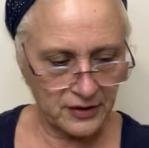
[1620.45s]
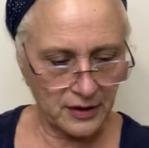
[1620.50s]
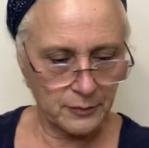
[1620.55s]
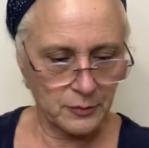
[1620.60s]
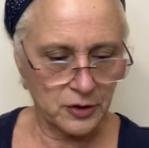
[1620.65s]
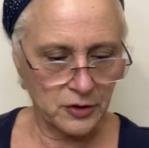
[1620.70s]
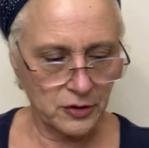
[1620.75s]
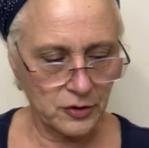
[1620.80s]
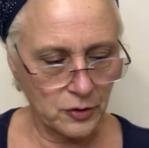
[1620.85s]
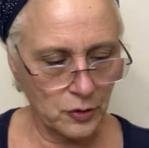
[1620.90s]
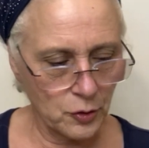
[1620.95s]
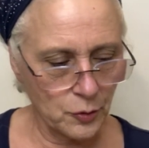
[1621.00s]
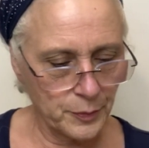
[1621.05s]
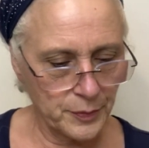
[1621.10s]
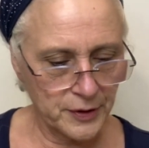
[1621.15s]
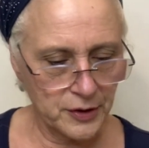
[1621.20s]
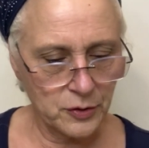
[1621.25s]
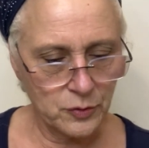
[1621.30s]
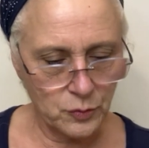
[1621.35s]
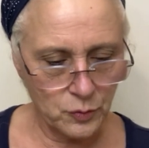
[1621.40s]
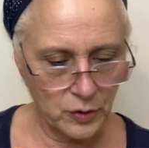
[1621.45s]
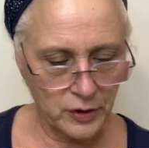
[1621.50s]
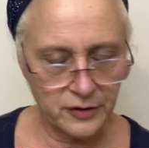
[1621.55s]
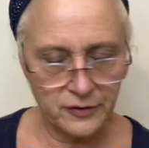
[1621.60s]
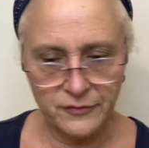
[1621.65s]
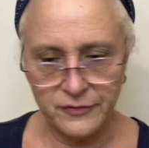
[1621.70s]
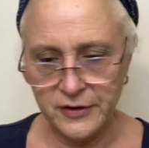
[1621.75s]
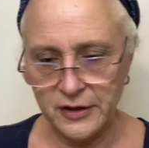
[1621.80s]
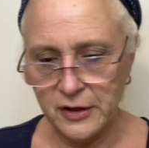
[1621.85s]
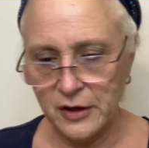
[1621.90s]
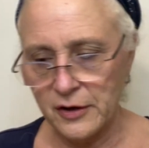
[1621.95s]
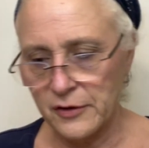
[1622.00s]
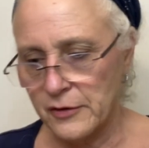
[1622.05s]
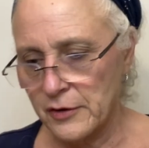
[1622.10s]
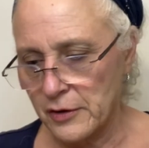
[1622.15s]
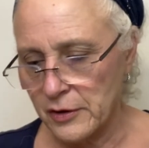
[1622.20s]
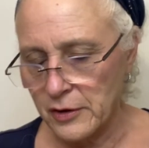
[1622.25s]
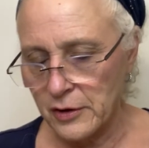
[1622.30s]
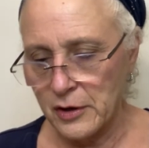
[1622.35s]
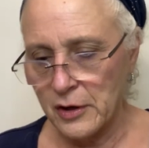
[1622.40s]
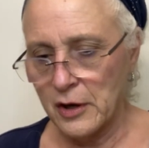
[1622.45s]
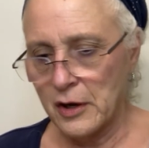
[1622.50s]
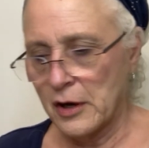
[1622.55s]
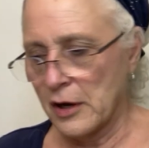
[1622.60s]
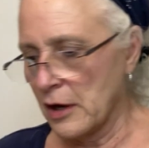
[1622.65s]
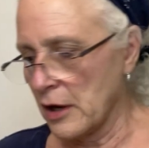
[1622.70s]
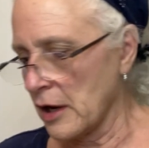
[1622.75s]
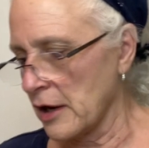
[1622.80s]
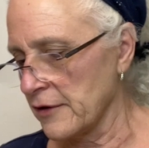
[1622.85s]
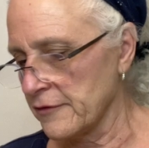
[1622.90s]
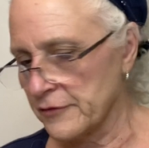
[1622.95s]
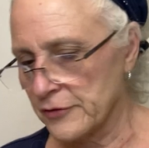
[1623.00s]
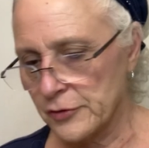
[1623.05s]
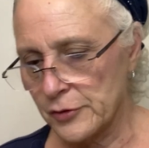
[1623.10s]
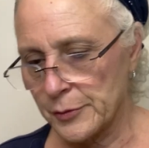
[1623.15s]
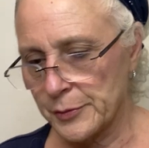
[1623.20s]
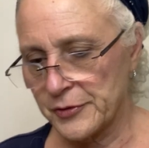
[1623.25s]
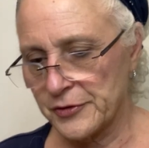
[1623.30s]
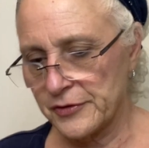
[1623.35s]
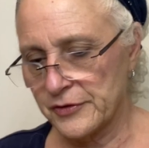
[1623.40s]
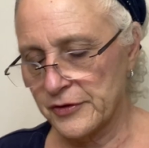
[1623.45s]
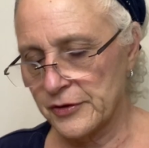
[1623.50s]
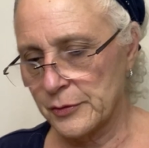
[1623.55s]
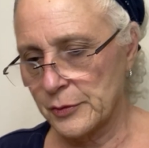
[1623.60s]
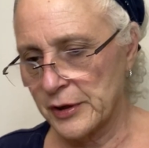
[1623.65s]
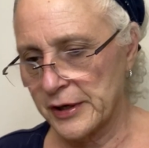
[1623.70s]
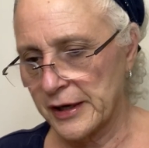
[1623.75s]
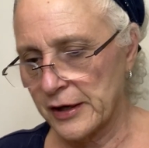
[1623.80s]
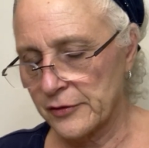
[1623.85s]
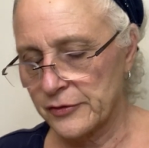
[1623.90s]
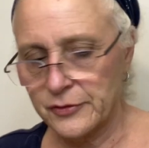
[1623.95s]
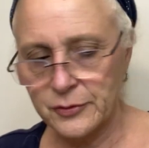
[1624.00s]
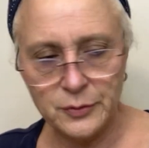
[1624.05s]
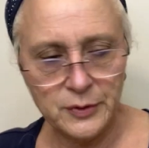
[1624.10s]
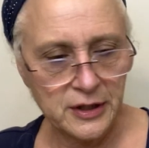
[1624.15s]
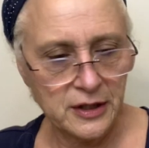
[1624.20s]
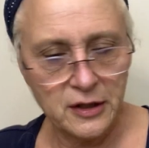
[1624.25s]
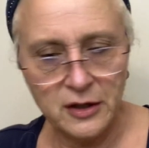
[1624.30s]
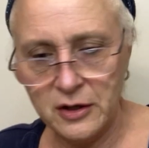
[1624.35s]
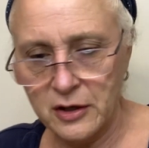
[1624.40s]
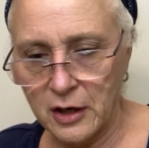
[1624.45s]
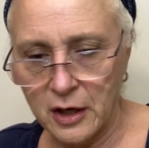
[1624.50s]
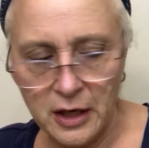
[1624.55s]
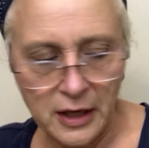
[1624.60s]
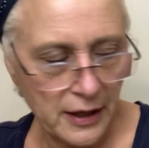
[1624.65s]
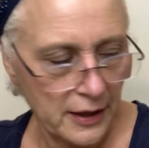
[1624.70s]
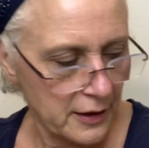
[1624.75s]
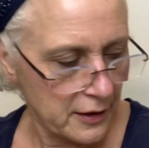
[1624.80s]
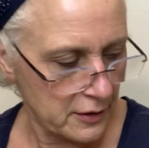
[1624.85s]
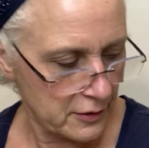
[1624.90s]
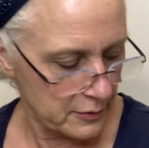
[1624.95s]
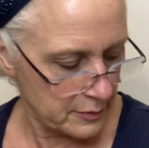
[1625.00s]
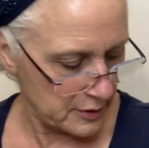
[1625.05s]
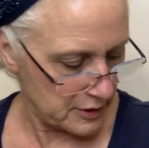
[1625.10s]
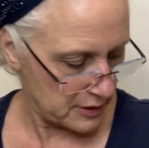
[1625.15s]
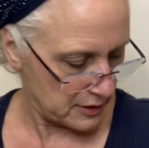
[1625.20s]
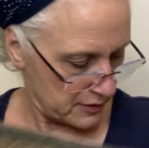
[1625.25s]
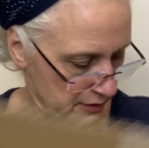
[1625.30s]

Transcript: I'm going to open one of the other envelopes and see what else we got. Get